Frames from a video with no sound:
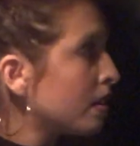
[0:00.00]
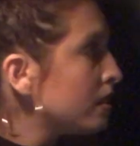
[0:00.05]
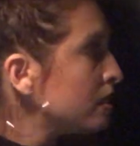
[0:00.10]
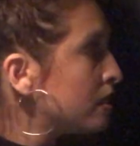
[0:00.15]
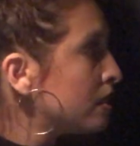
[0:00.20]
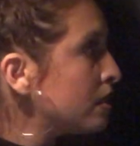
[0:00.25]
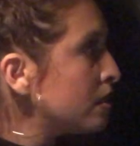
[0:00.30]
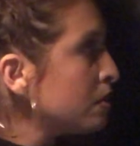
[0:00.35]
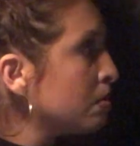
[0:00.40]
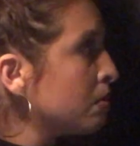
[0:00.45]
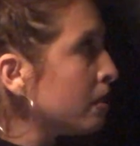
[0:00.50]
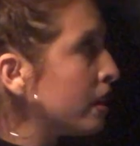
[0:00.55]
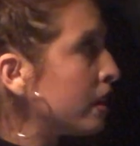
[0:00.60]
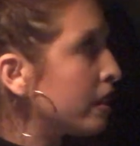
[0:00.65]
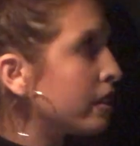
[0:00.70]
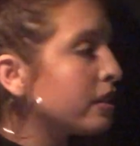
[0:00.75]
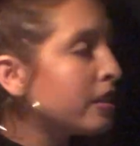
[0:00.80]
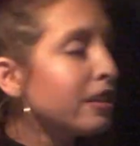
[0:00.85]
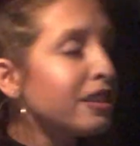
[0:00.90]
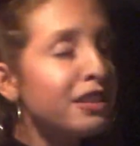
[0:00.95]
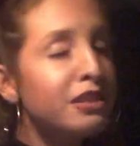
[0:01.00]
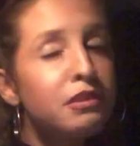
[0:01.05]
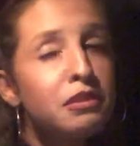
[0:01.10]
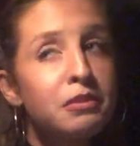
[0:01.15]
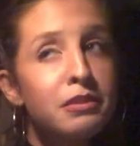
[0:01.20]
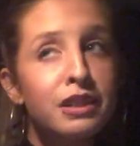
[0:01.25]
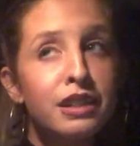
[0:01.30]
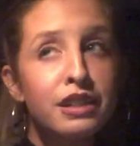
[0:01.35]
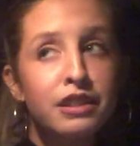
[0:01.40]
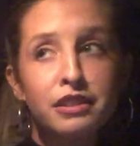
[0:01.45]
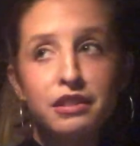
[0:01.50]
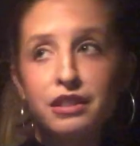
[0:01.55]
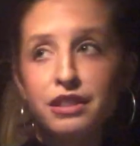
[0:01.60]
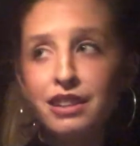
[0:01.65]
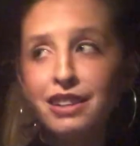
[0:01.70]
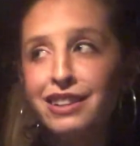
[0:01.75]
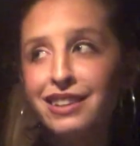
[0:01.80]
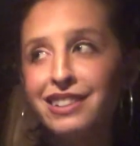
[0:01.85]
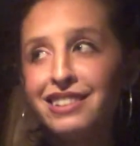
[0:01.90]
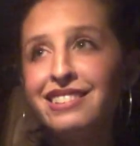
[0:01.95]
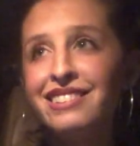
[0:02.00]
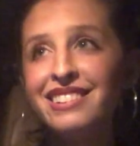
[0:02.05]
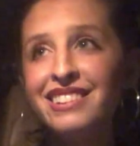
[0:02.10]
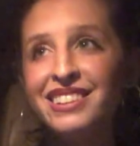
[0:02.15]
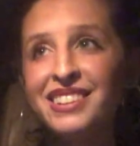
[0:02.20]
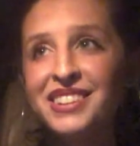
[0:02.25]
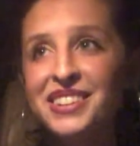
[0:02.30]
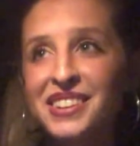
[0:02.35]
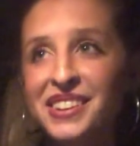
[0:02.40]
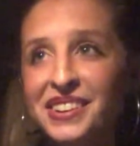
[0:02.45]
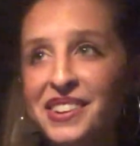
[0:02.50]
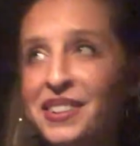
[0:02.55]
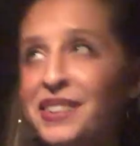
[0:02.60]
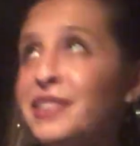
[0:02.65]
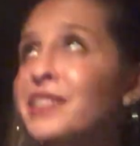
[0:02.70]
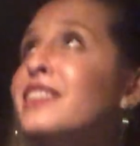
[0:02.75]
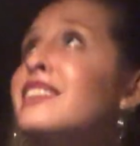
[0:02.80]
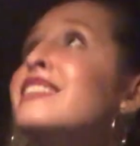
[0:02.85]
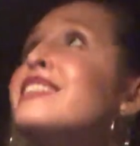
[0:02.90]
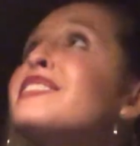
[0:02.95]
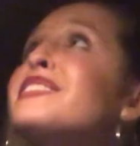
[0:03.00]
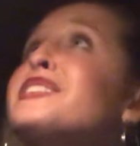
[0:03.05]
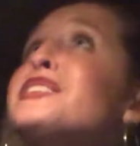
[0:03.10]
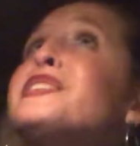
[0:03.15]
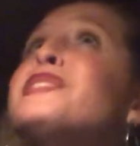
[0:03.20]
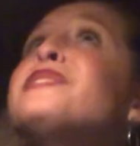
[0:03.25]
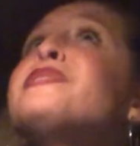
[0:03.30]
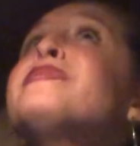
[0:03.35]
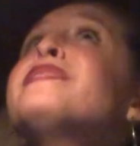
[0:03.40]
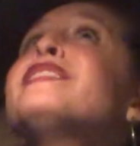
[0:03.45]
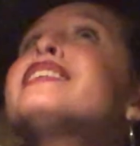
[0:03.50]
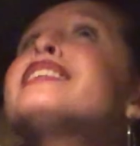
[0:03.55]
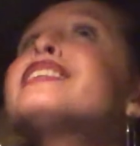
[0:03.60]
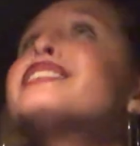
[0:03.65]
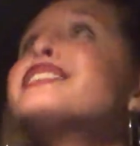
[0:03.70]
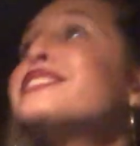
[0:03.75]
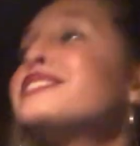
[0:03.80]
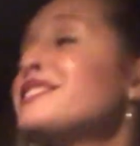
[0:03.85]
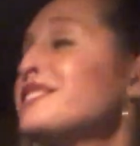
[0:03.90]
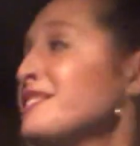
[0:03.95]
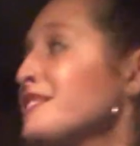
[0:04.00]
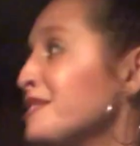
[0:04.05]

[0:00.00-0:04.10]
This is too much. It's too much. This is too much.